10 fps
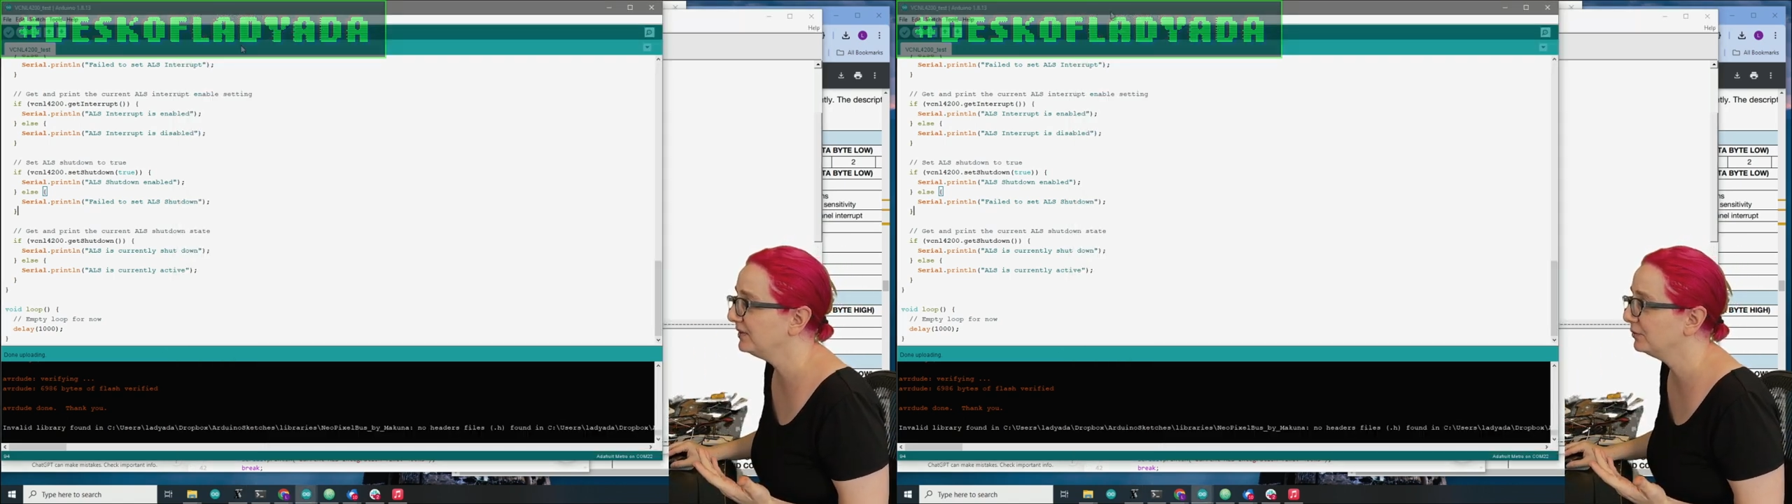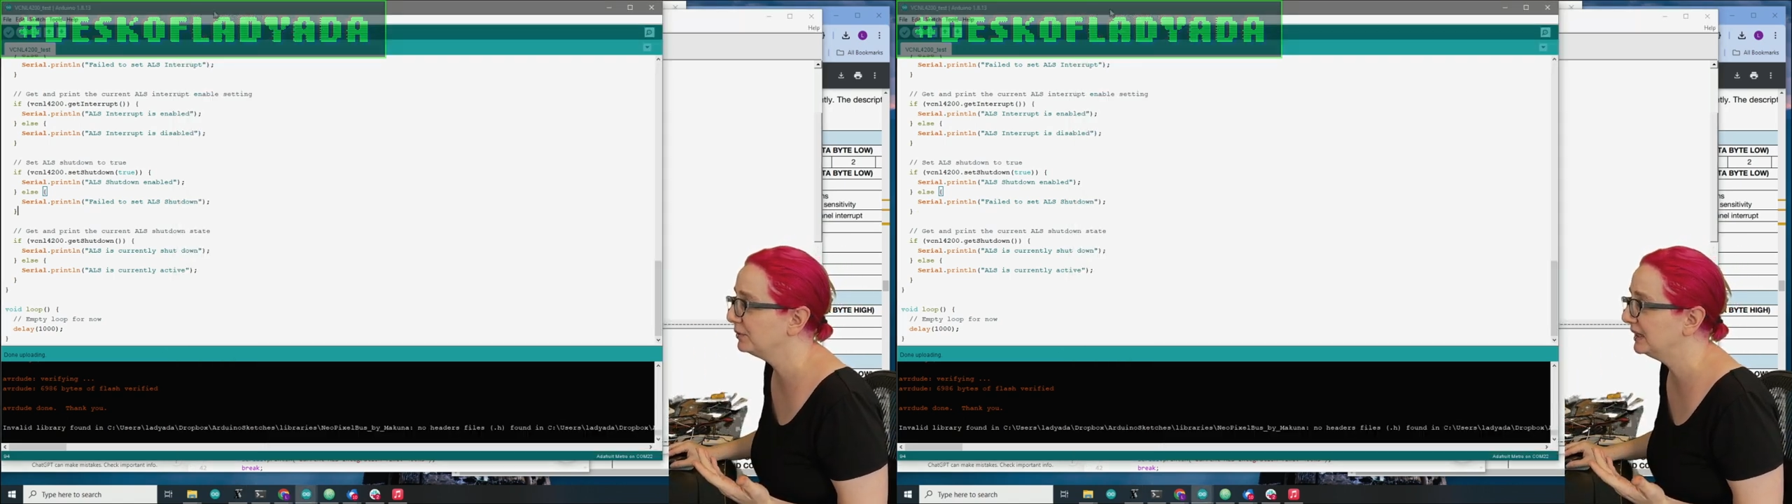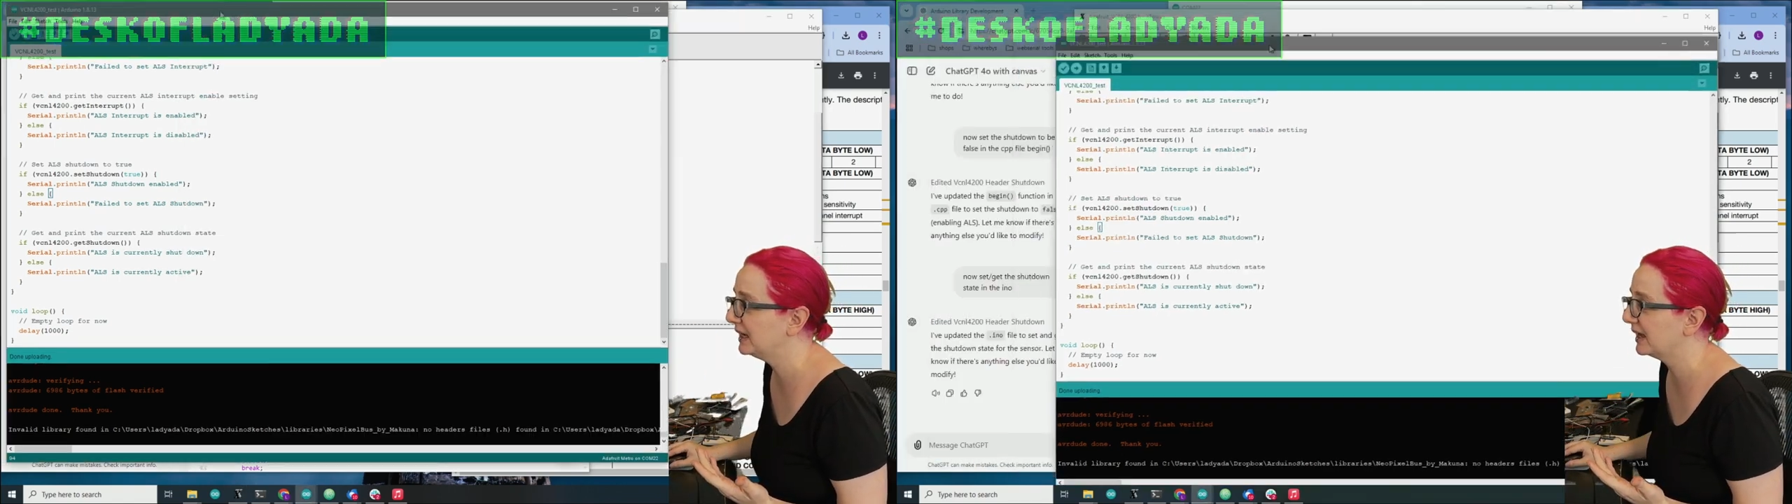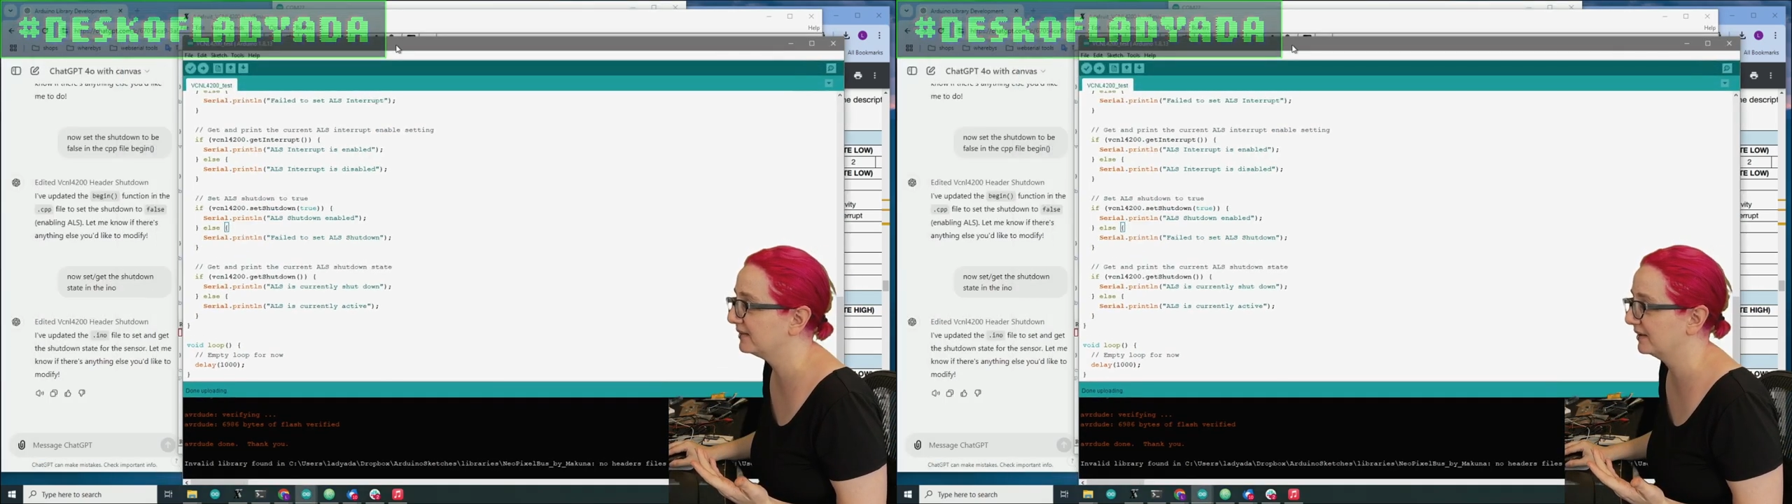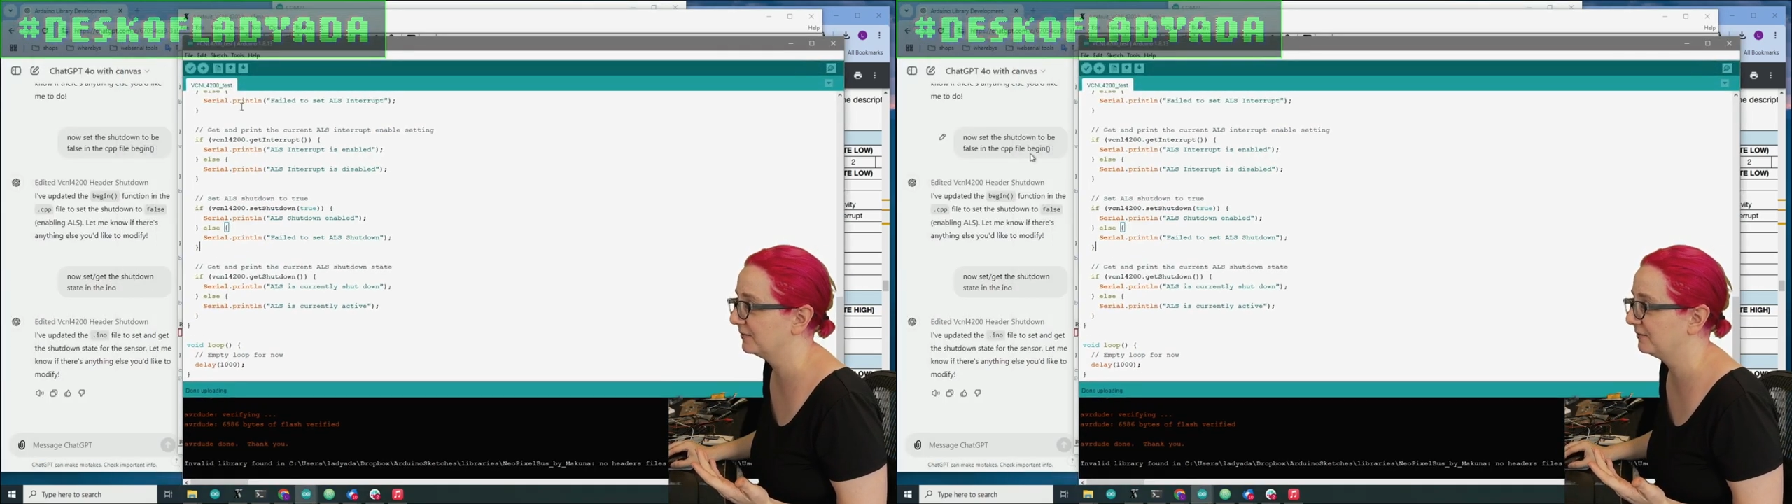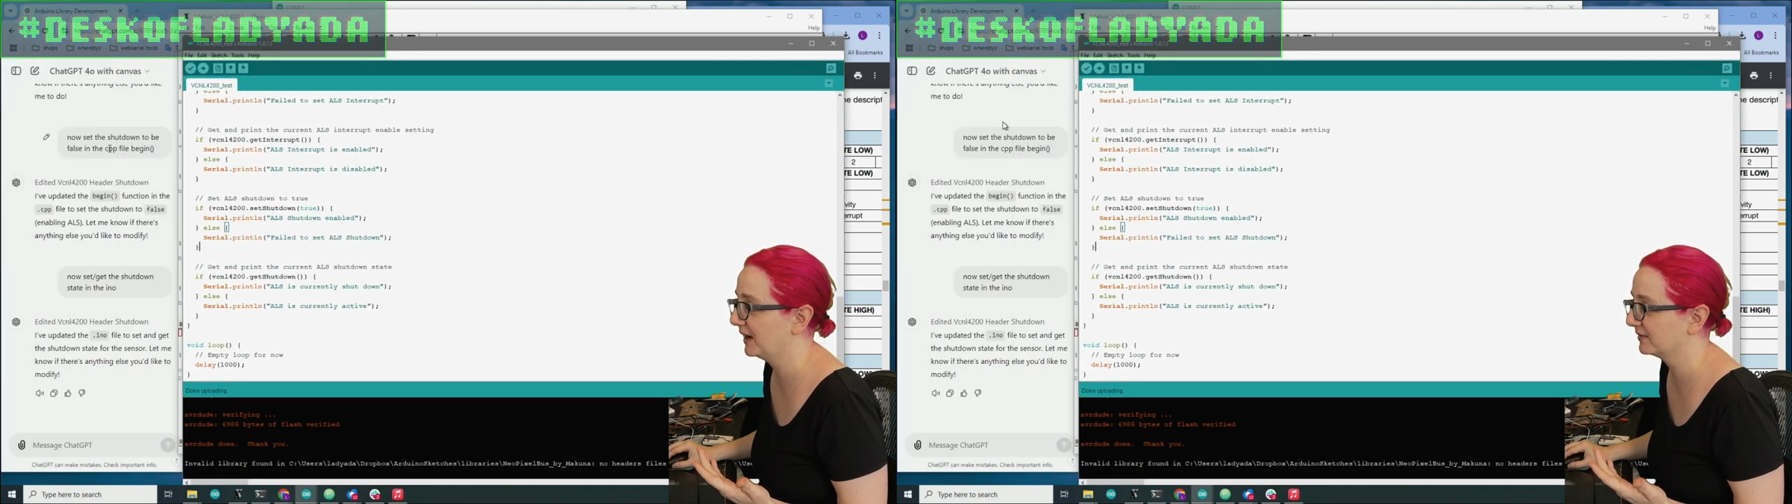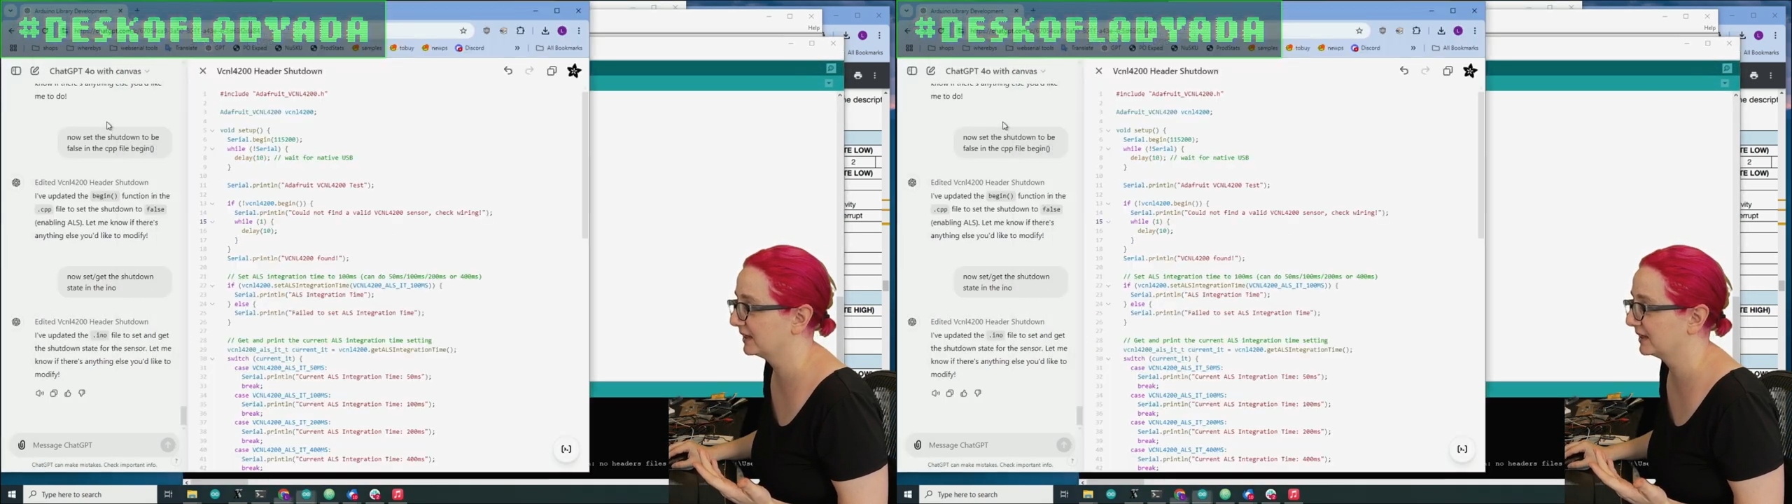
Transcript: is really nice and fast,